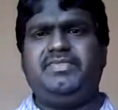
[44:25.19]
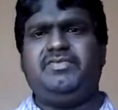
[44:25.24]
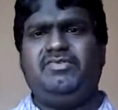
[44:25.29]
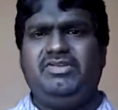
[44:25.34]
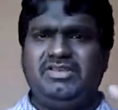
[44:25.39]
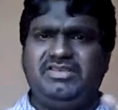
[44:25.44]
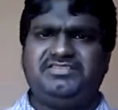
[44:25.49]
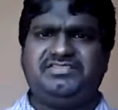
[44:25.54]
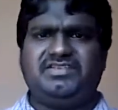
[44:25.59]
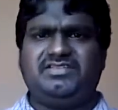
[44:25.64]

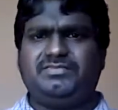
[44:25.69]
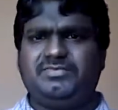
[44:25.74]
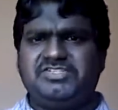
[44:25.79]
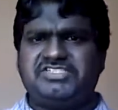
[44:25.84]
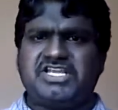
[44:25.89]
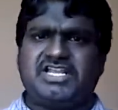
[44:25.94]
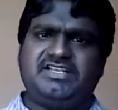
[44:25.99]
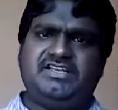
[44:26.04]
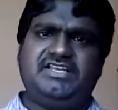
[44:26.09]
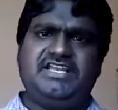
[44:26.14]
We'll discuss about
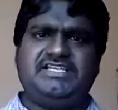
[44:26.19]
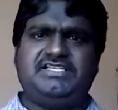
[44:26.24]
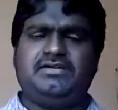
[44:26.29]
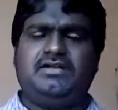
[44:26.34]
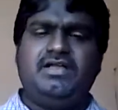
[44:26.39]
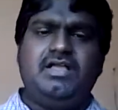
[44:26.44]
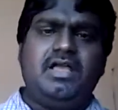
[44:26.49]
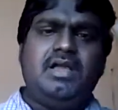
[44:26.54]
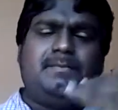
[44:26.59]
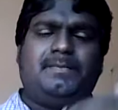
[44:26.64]
channel later,
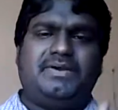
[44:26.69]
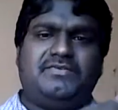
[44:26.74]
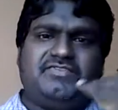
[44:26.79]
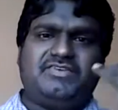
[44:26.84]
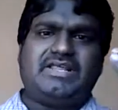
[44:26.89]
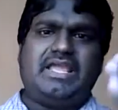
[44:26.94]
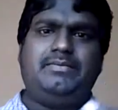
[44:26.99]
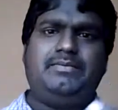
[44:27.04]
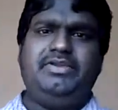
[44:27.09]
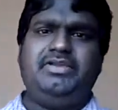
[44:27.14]
but
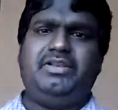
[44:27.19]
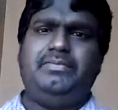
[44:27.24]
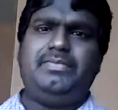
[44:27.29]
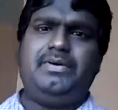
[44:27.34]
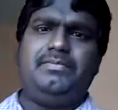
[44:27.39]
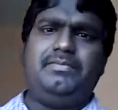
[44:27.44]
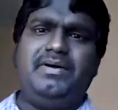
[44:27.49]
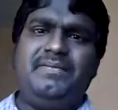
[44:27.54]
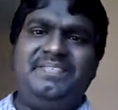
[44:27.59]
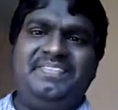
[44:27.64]
for time you
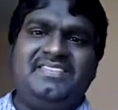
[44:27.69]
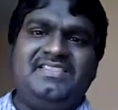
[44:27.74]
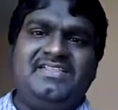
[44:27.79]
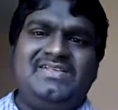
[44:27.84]
remember.